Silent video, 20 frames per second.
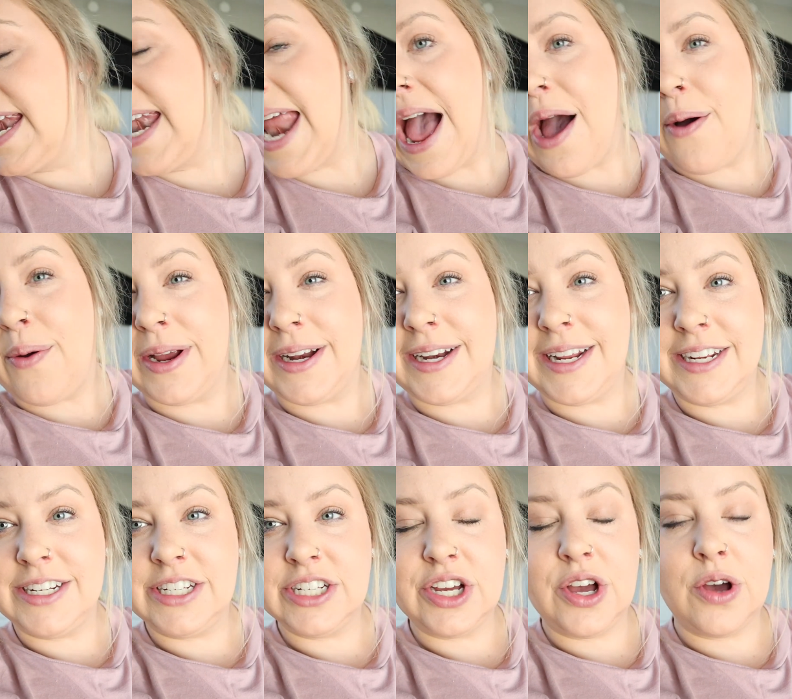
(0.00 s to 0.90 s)
Now I
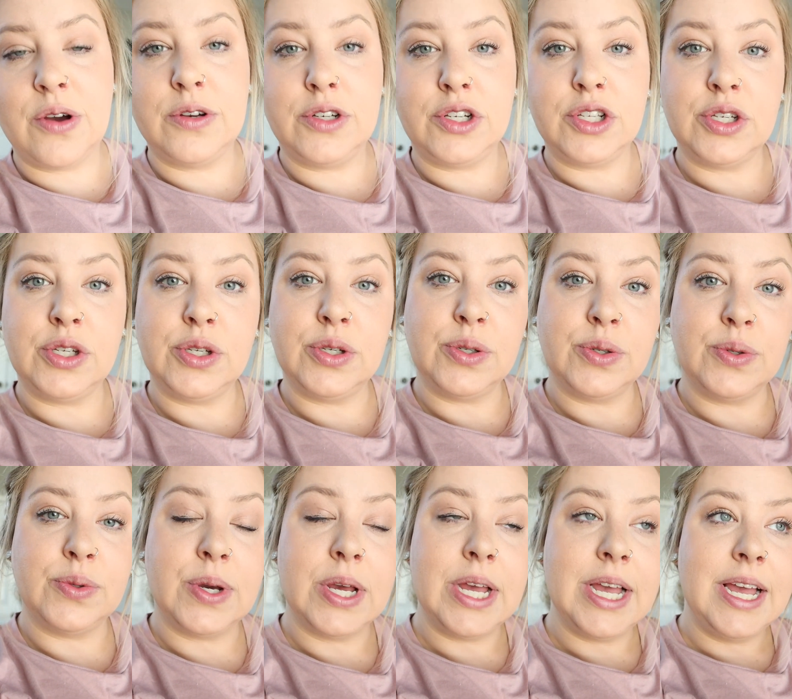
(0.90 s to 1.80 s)
need to go
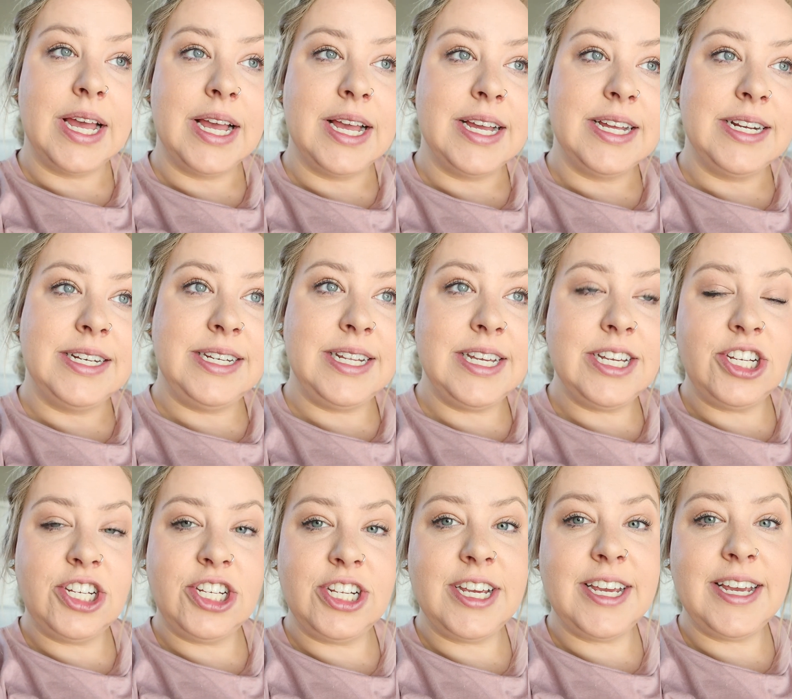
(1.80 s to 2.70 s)
do
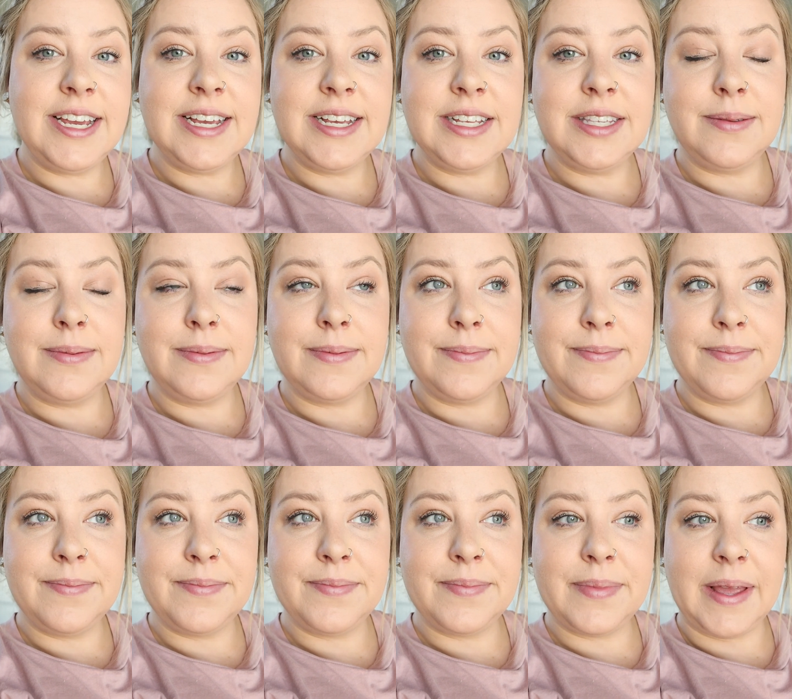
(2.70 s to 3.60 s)
dishes
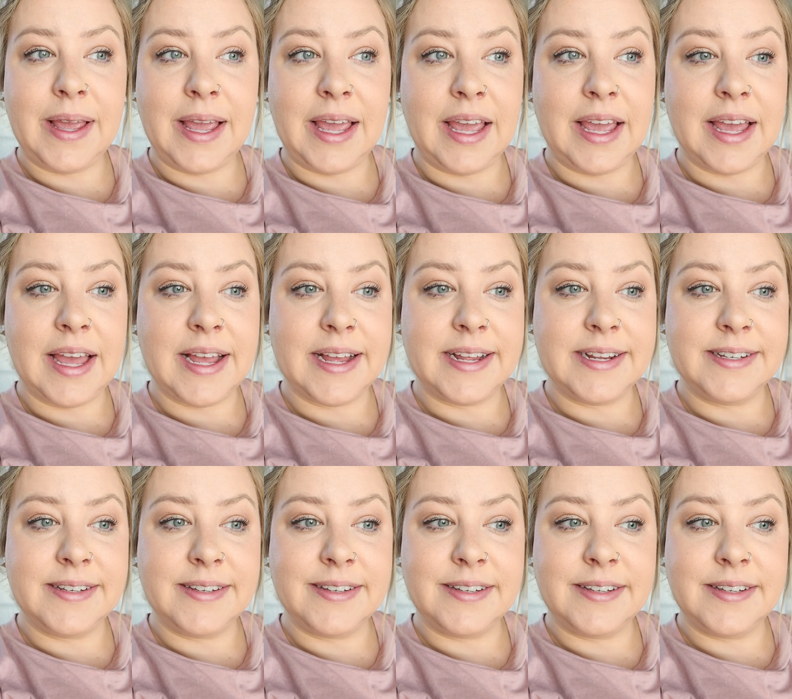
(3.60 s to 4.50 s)

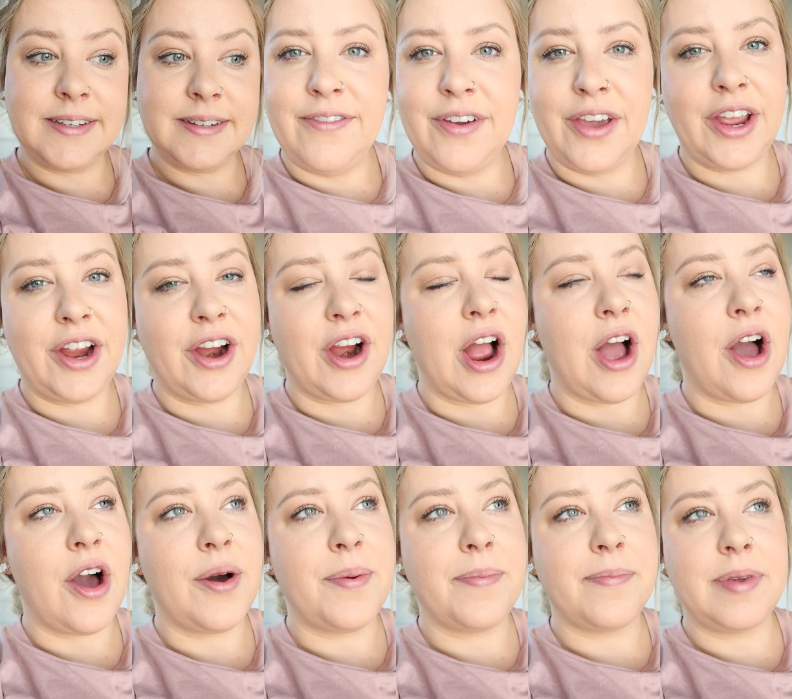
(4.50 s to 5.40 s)
and figure
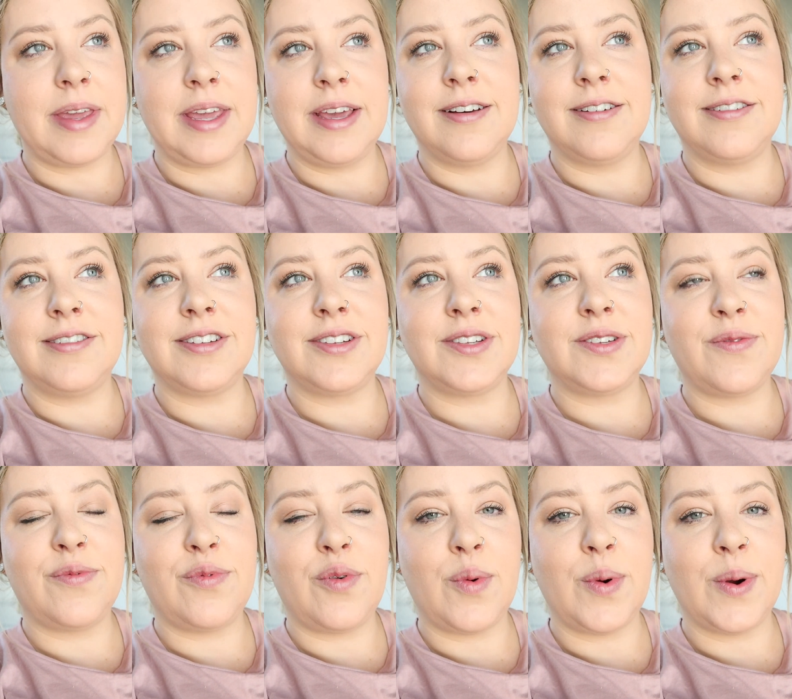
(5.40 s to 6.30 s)
out meals
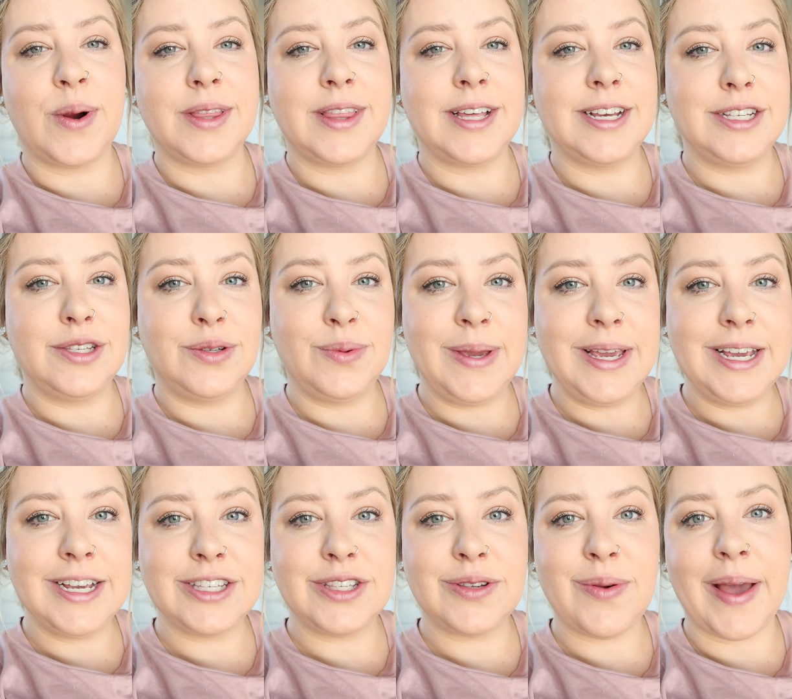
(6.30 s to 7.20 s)
for this
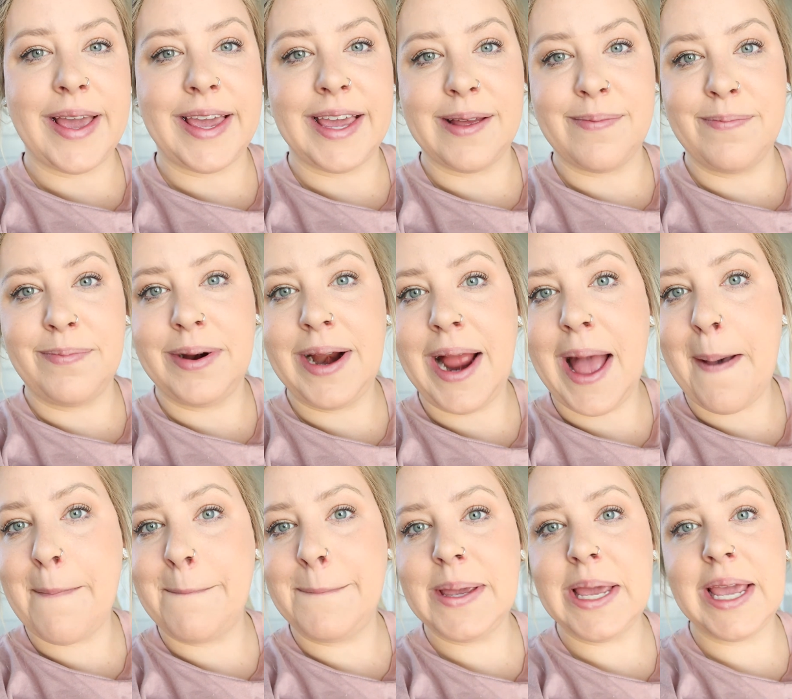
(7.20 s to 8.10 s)
week so I can
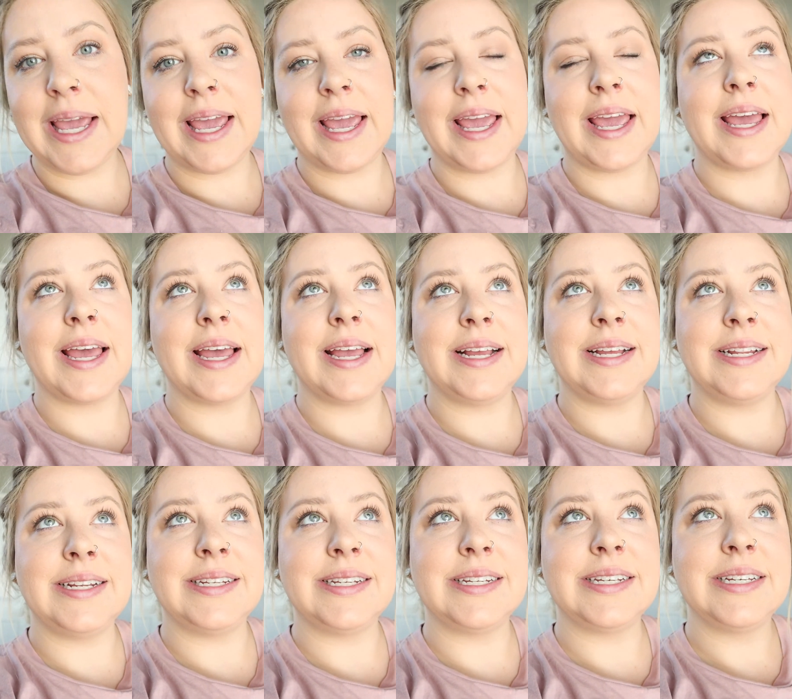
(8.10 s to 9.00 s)
prep
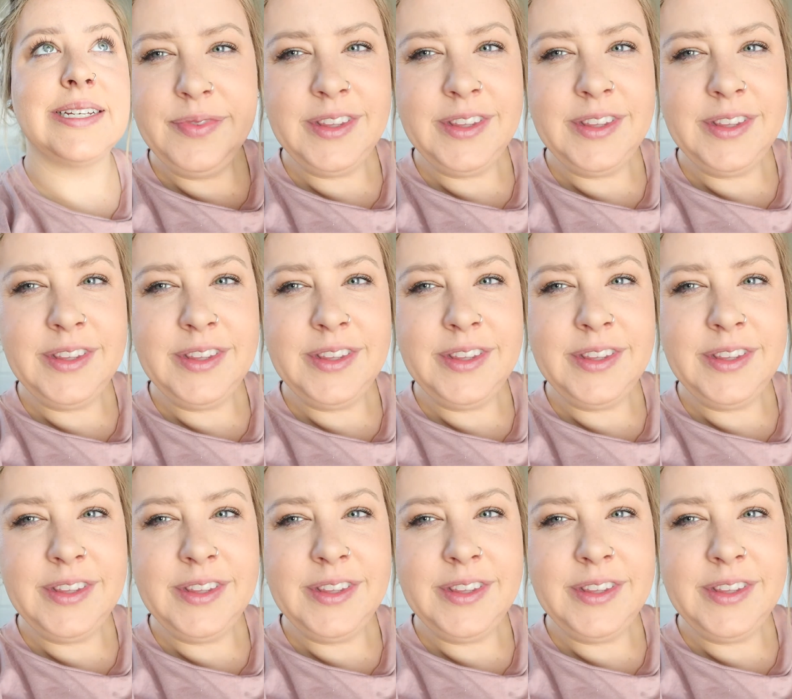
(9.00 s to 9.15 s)
and